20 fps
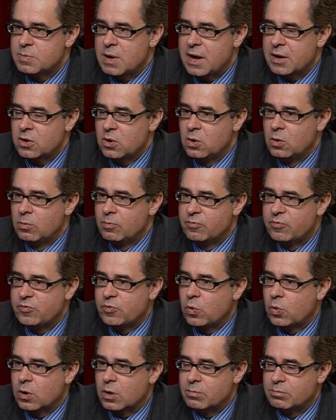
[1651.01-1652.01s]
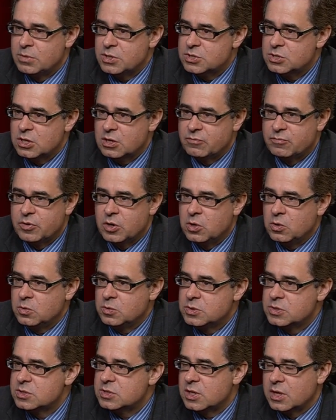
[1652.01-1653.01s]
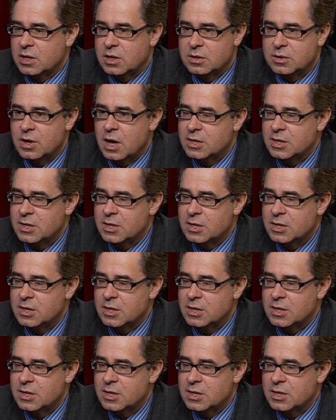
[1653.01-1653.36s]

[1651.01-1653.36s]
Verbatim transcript: back home for missing votes and